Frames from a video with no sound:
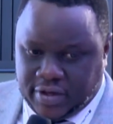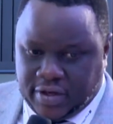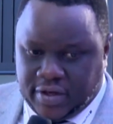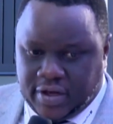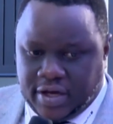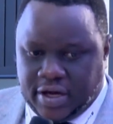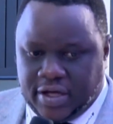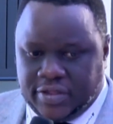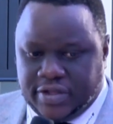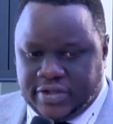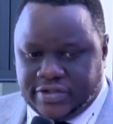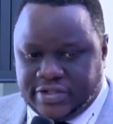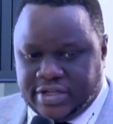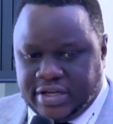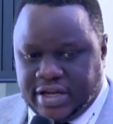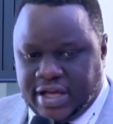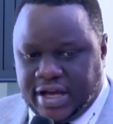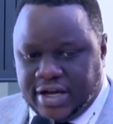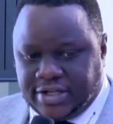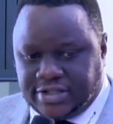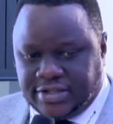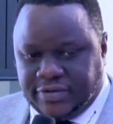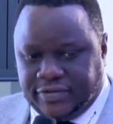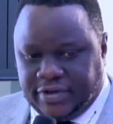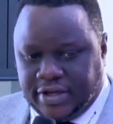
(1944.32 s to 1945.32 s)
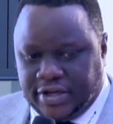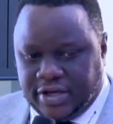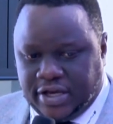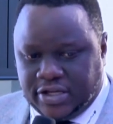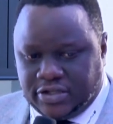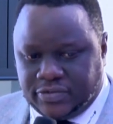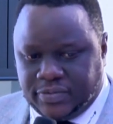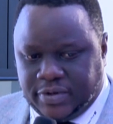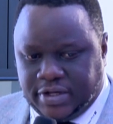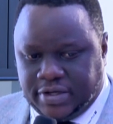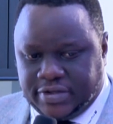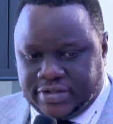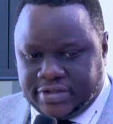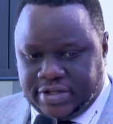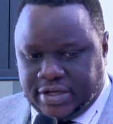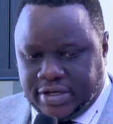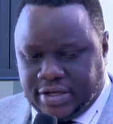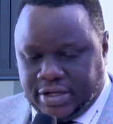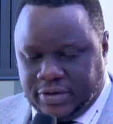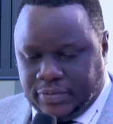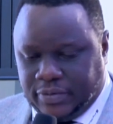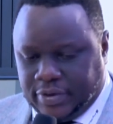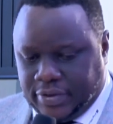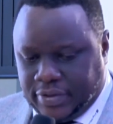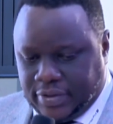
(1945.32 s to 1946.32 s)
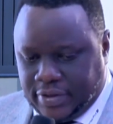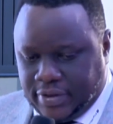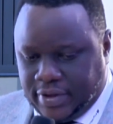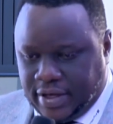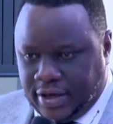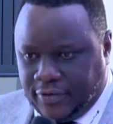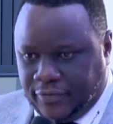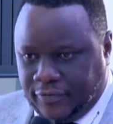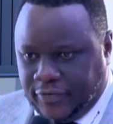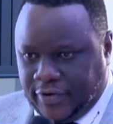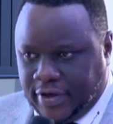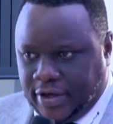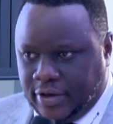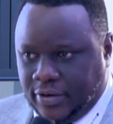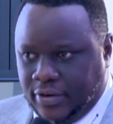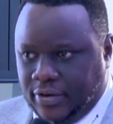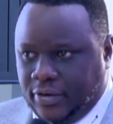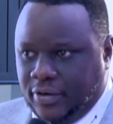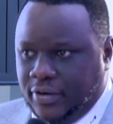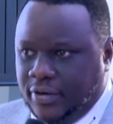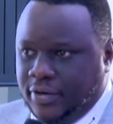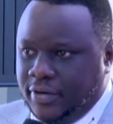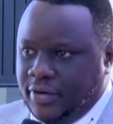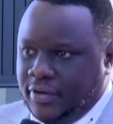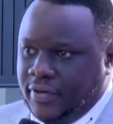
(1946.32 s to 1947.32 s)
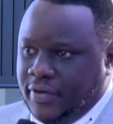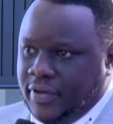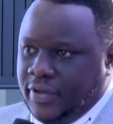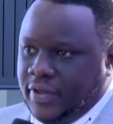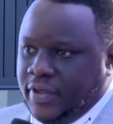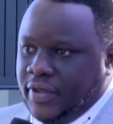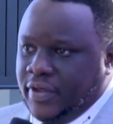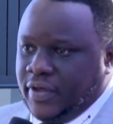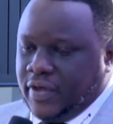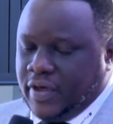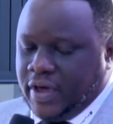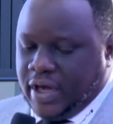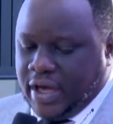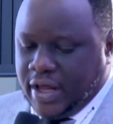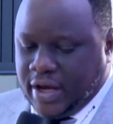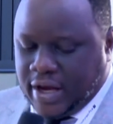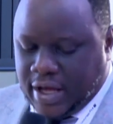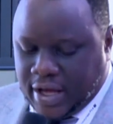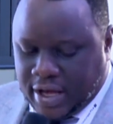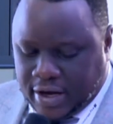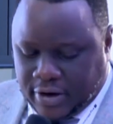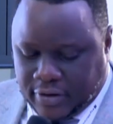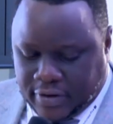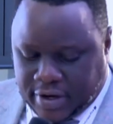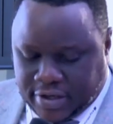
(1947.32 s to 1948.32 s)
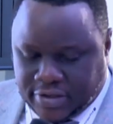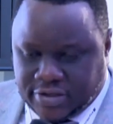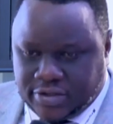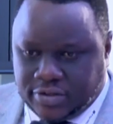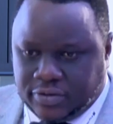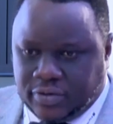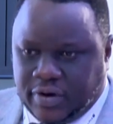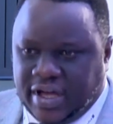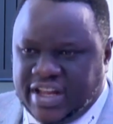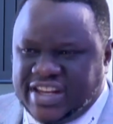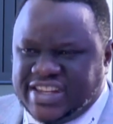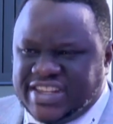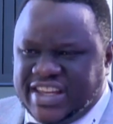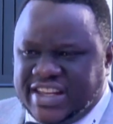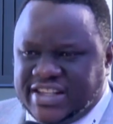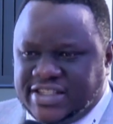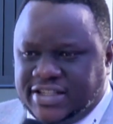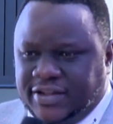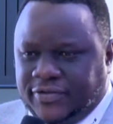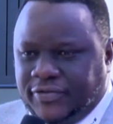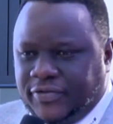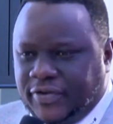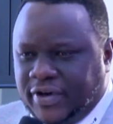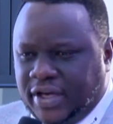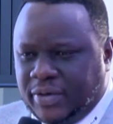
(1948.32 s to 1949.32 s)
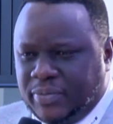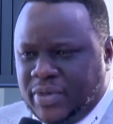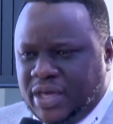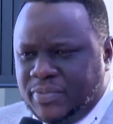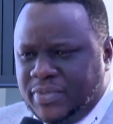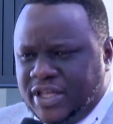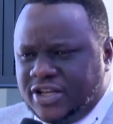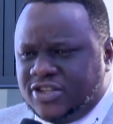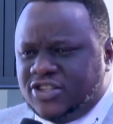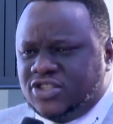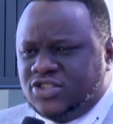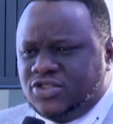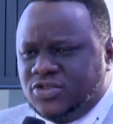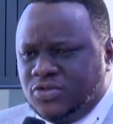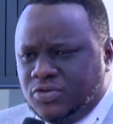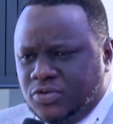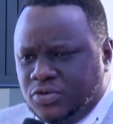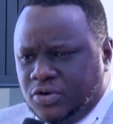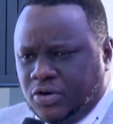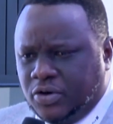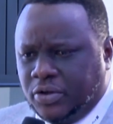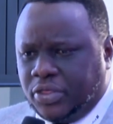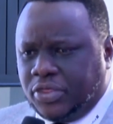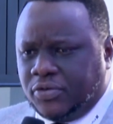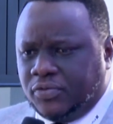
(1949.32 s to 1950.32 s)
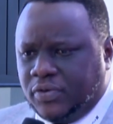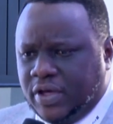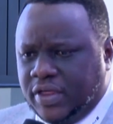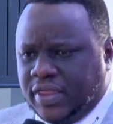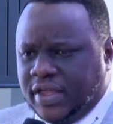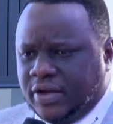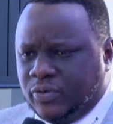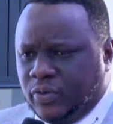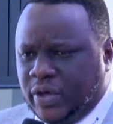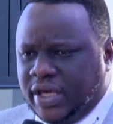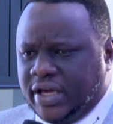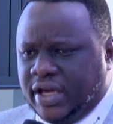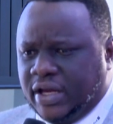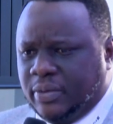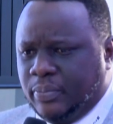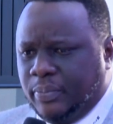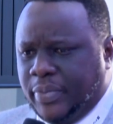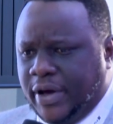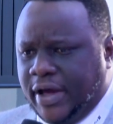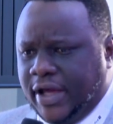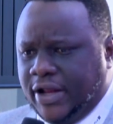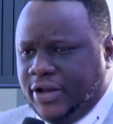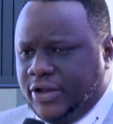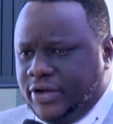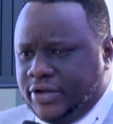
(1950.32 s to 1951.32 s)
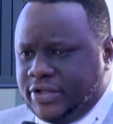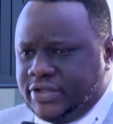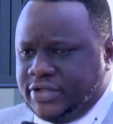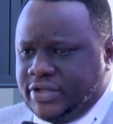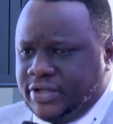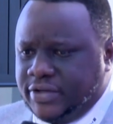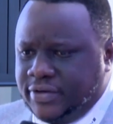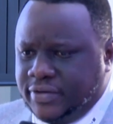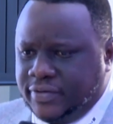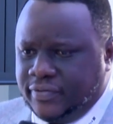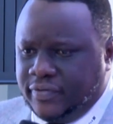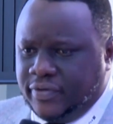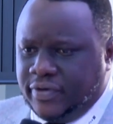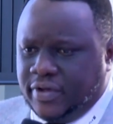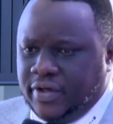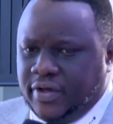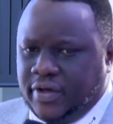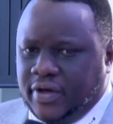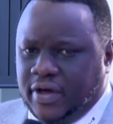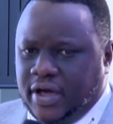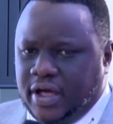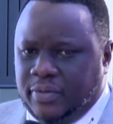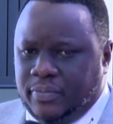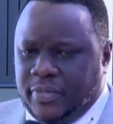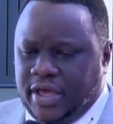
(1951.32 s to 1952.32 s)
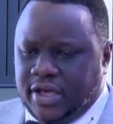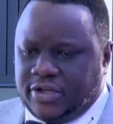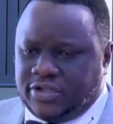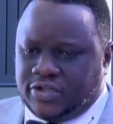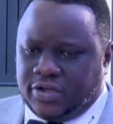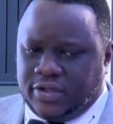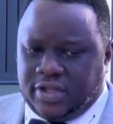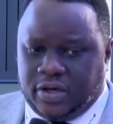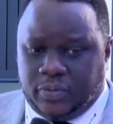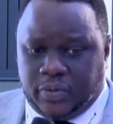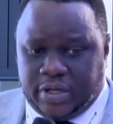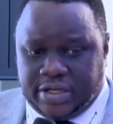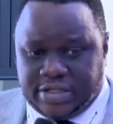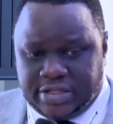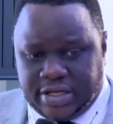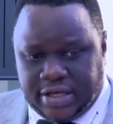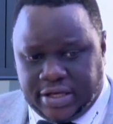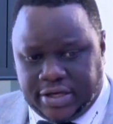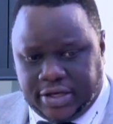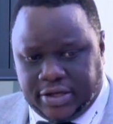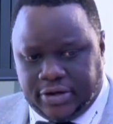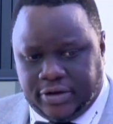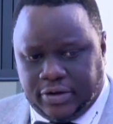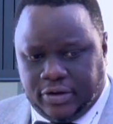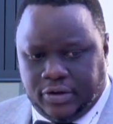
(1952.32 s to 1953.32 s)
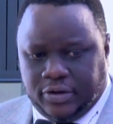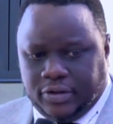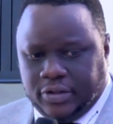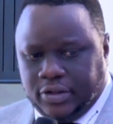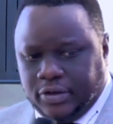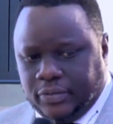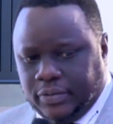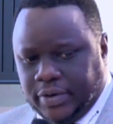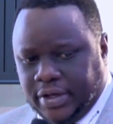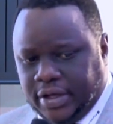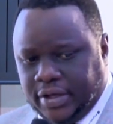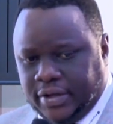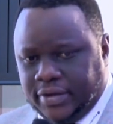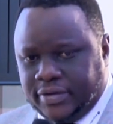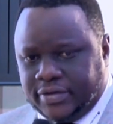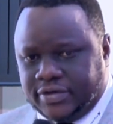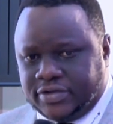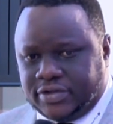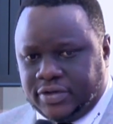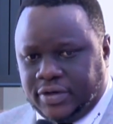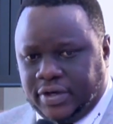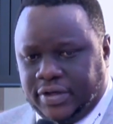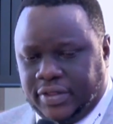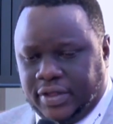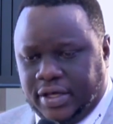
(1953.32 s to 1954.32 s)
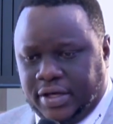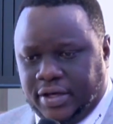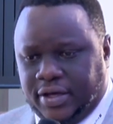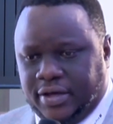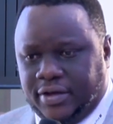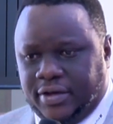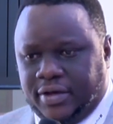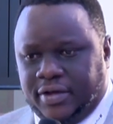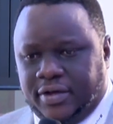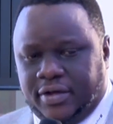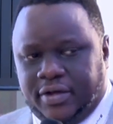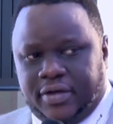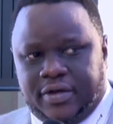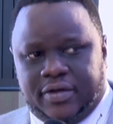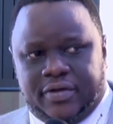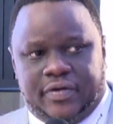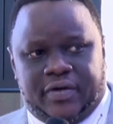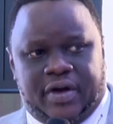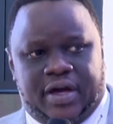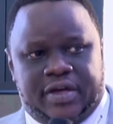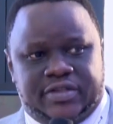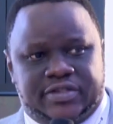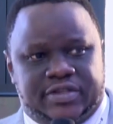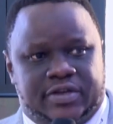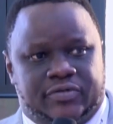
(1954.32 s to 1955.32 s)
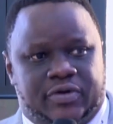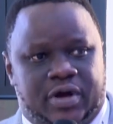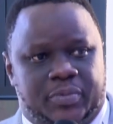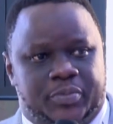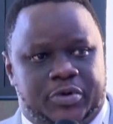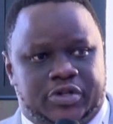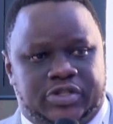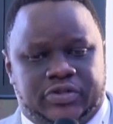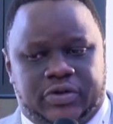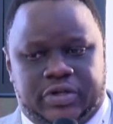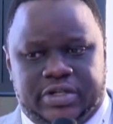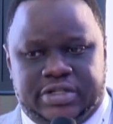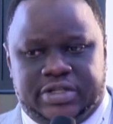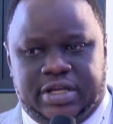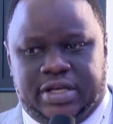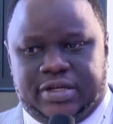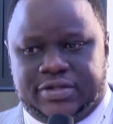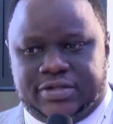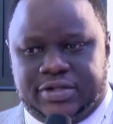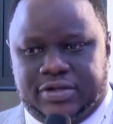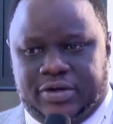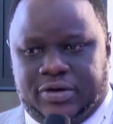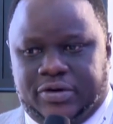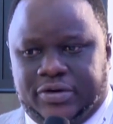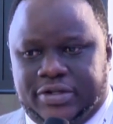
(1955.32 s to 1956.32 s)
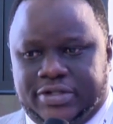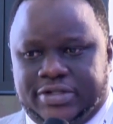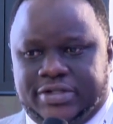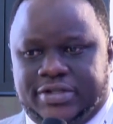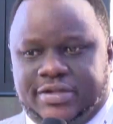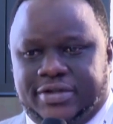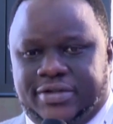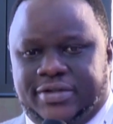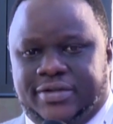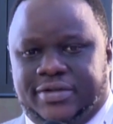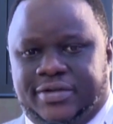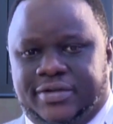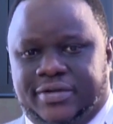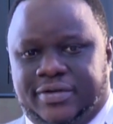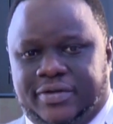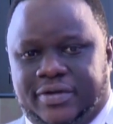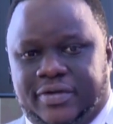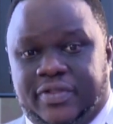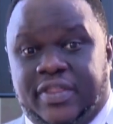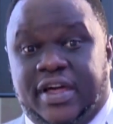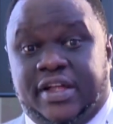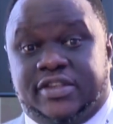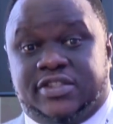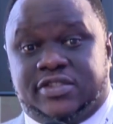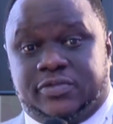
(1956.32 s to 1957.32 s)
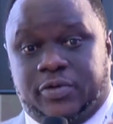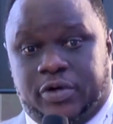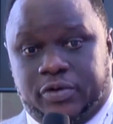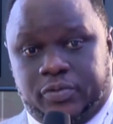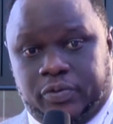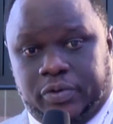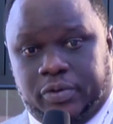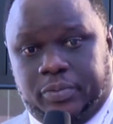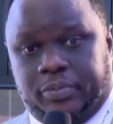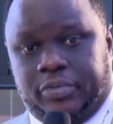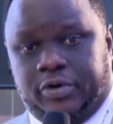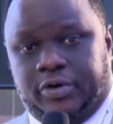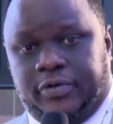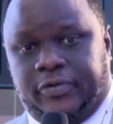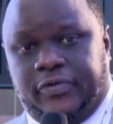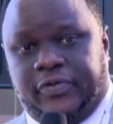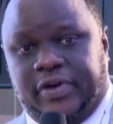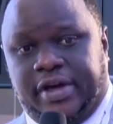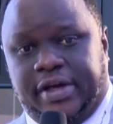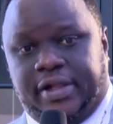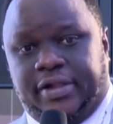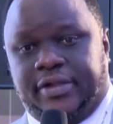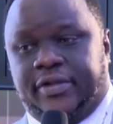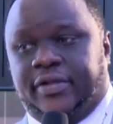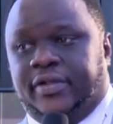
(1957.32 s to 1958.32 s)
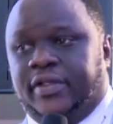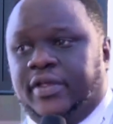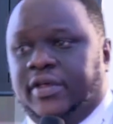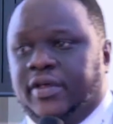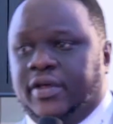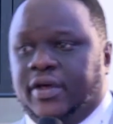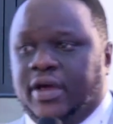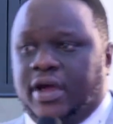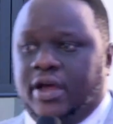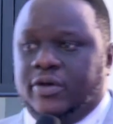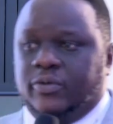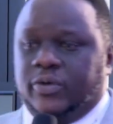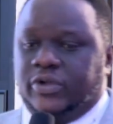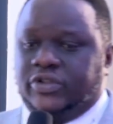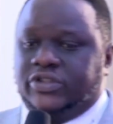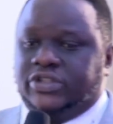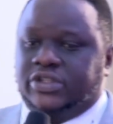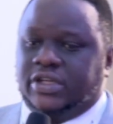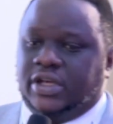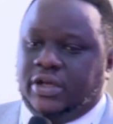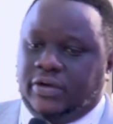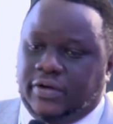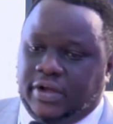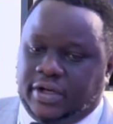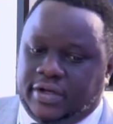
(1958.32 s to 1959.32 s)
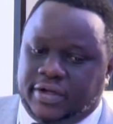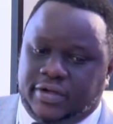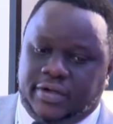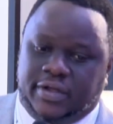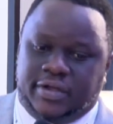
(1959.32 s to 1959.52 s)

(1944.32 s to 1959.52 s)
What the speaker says: and there's an active engagement, certainly with FAO and AGRA, to identify maybe 2 or 3 that we can pilot and make sure that we take it all the way. So I think as the rapporteur takes notes, that's what we'll profile, and we'll share it